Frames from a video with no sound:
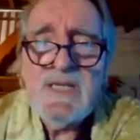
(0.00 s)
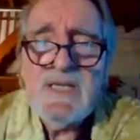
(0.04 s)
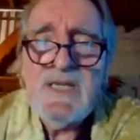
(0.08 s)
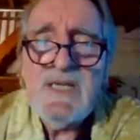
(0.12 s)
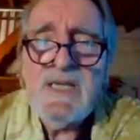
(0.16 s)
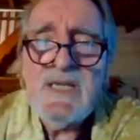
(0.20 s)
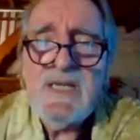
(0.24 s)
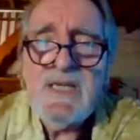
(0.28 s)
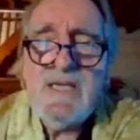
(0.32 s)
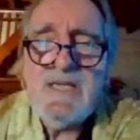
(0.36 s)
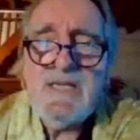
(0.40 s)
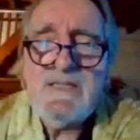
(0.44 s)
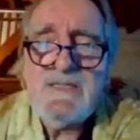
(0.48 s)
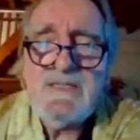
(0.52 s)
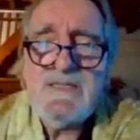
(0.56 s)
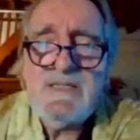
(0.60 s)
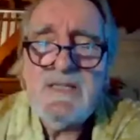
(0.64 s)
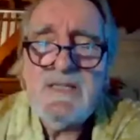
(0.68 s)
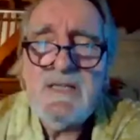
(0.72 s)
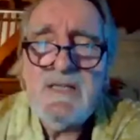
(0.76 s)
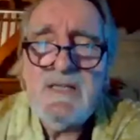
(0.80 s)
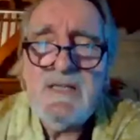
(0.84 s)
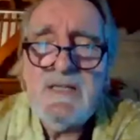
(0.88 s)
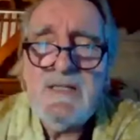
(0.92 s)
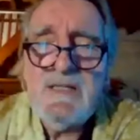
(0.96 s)
He is
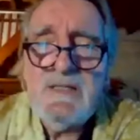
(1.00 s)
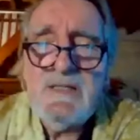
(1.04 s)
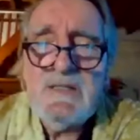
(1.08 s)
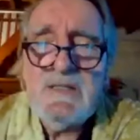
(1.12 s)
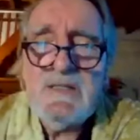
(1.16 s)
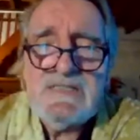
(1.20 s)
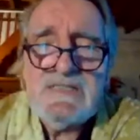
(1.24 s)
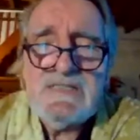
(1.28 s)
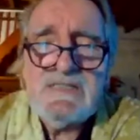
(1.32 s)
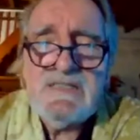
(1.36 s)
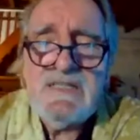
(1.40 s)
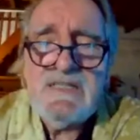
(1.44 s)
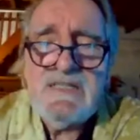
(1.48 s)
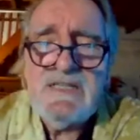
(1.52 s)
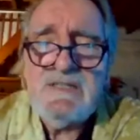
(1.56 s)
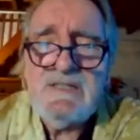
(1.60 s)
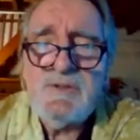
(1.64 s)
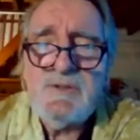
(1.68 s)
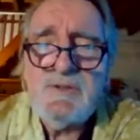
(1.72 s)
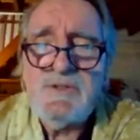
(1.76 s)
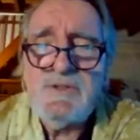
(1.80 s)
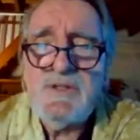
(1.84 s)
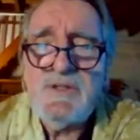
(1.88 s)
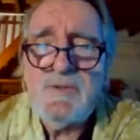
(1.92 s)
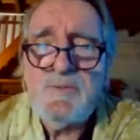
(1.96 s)
listening
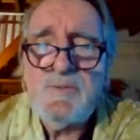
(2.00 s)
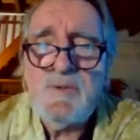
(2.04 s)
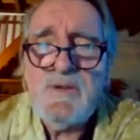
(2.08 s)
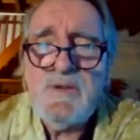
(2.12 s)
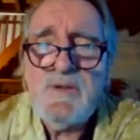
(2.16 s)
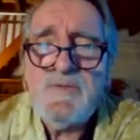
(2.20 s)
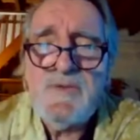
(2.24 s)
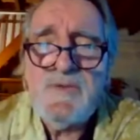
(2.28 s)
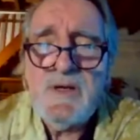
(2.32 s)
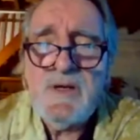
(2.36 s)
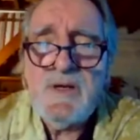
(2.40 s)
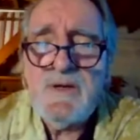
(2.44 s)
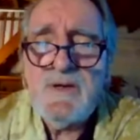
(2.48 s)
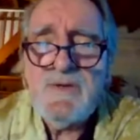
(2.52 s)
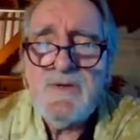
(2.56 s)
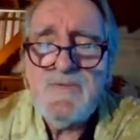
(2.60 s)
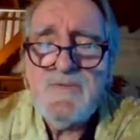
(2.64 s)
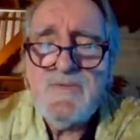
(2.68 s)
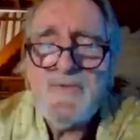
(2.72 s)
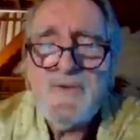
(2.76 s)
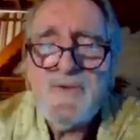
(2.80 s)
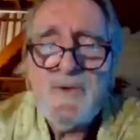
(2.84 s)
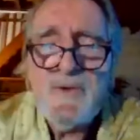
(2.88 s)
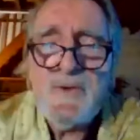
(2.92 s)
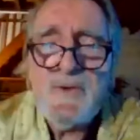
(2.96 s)
to the river
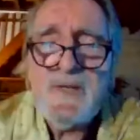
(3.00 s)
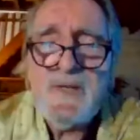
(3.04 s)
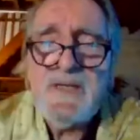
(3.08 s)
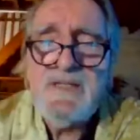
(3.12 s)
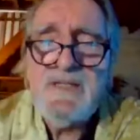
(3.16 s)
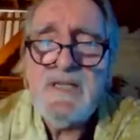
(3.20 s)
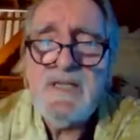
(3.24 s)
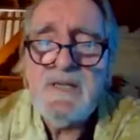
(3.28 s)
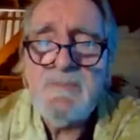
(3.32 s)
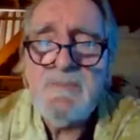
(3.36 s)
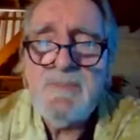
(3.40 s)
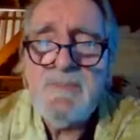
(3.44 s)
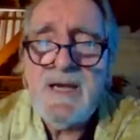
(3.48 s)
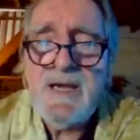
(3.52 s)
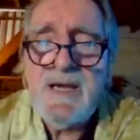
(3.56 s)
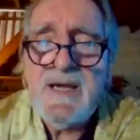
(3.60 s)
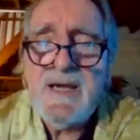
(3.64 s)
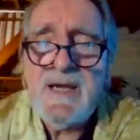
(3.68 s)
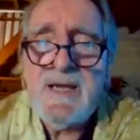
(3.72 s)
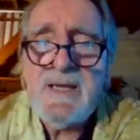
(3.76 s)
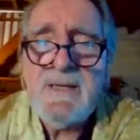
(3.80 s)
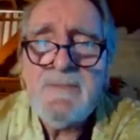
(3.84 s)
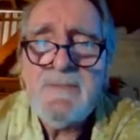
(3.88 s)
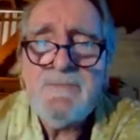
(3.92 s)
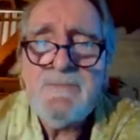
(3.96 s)
flowing
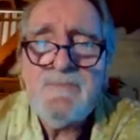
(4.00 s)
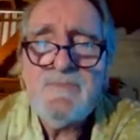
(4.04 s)
nearby.